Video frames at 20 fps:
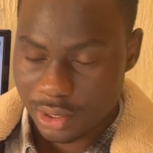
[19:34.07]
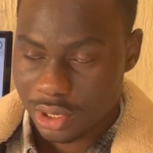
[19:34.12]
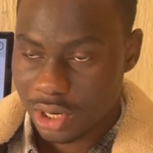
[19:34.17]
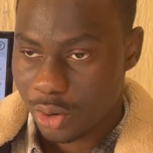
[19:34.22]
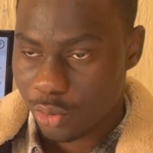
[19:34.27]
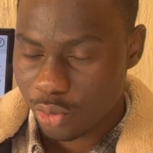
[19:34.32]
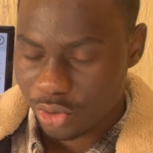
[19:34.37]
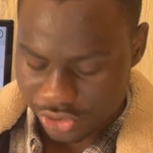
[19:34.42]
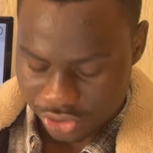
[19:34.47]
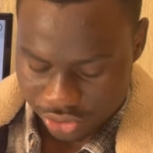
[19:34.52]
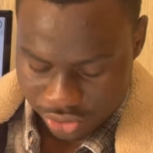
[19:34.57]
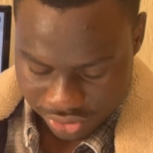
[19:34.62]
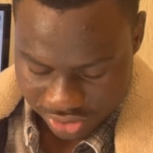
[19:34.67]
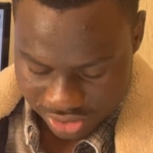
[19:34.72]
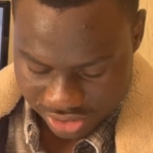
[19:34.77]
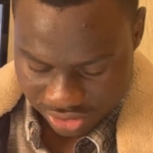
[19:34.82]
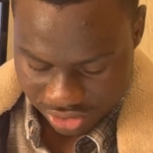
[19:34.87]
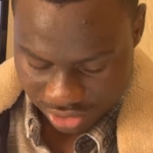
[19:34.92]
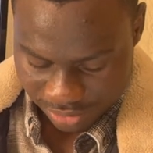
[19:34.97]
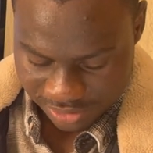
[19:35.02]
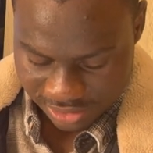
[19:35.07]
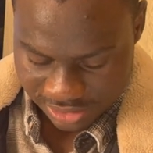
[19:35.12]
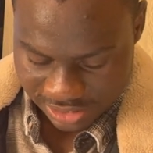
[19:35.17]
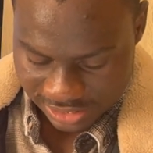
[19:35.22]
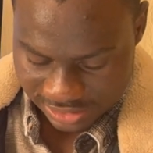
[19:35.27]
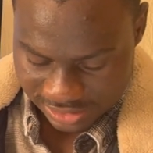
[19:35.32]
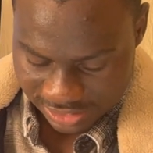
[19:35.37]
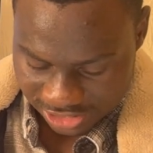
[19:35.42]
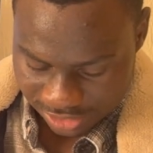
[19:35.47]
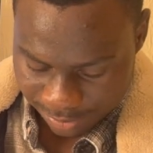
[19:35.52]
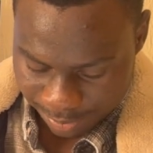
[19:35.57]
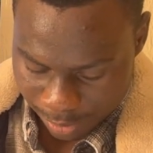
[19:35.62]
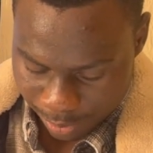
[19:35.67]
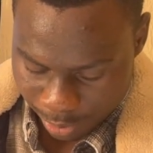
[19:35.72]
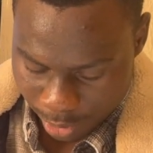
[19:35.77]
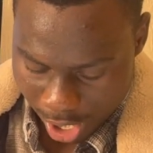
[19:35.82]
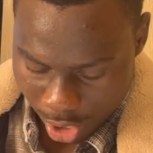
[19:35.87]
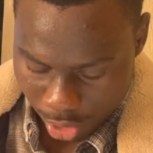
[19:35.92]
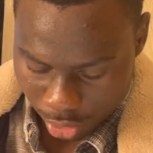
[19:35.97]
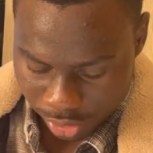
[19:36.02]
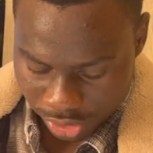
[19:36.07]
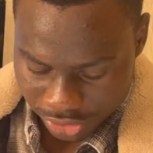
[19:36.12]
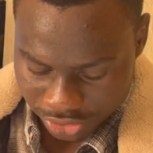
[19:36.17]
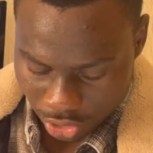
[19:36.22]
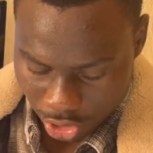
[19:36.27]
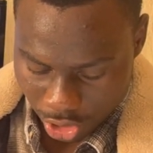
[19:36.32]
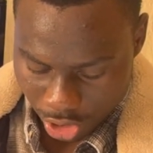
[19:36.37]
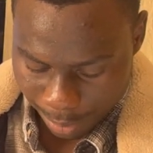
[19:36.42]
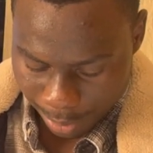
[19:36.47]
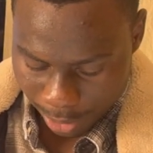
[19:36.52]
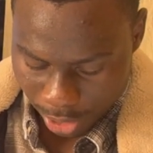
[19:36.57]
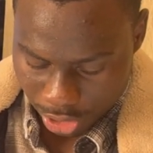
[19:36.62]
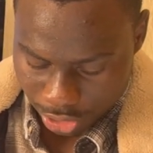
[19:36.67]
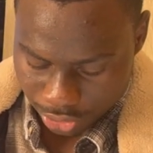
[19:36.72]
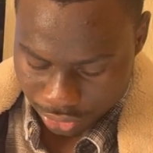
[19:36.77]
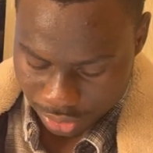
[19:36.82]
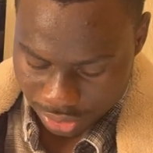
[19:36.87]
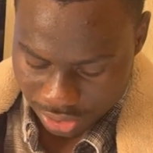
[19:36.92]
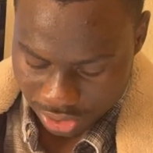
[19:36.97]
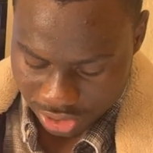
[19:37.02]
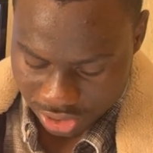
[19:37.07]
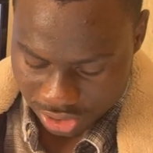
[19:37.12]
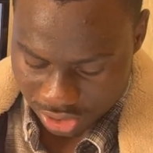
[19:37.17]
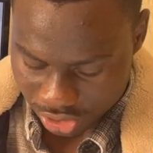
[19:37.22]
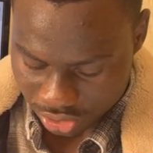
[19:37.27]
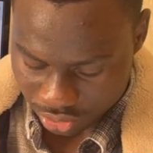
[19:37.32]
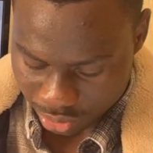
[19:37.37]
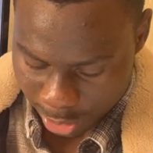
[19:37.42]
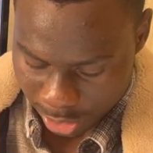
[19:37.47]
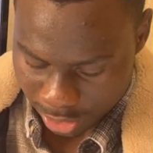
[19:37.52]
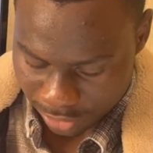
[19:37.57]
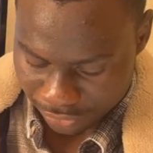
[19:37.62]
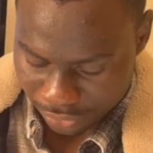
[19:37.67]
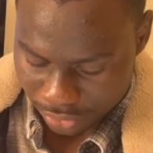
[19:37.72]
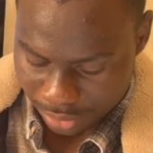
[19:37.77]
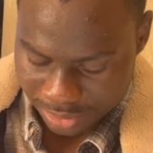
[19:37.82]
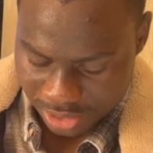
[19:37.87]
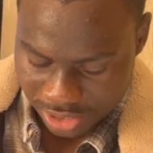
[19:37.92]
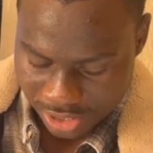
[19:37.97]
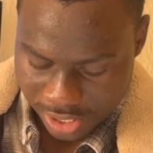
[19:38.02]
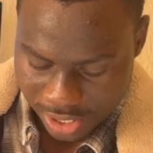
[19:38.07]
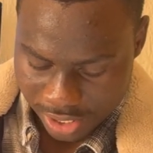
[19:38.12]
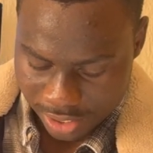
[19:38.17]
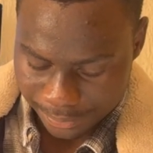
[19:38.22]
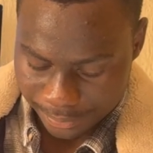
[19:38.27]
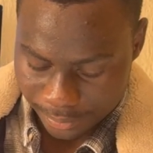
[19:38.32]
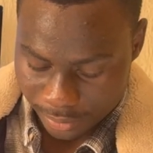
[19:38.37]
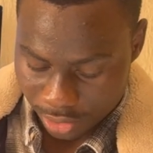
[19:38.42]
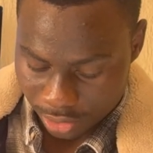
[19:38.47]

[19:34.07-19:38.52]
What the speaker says: And once you see something like that, people are always up to taking a trade from here,